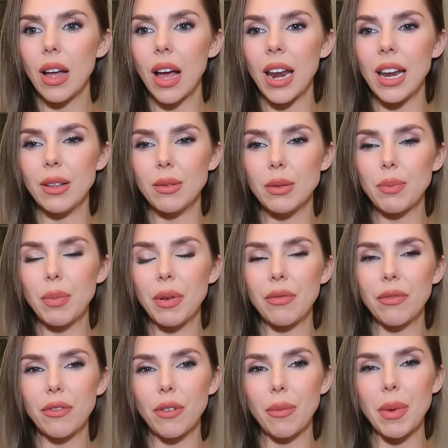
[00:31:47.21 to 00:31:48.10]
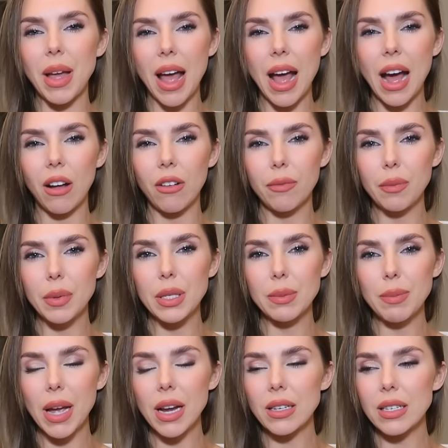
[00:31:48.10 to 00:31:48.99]
And it's been from a health
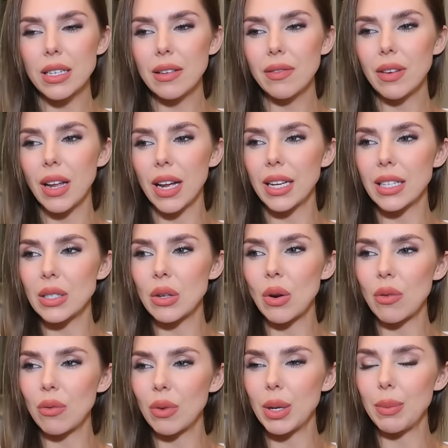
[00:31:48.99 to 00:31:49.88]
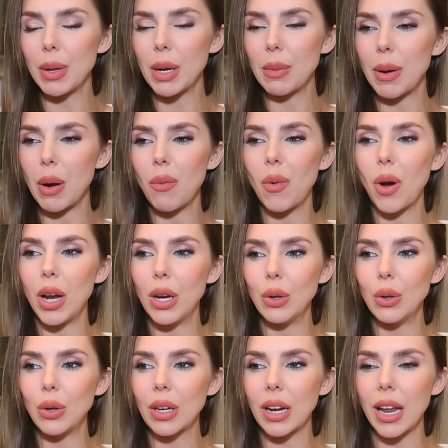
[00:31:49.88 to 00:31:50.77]
perspective. Like, it's not really been about what I
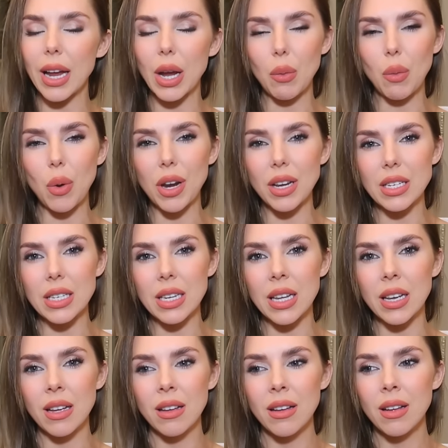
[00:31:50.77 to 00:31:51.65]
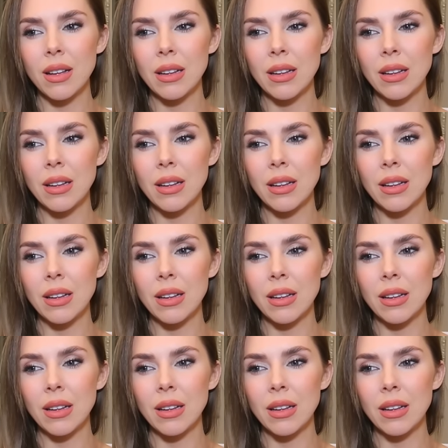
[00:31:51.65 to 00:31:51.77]
look like. I wanted to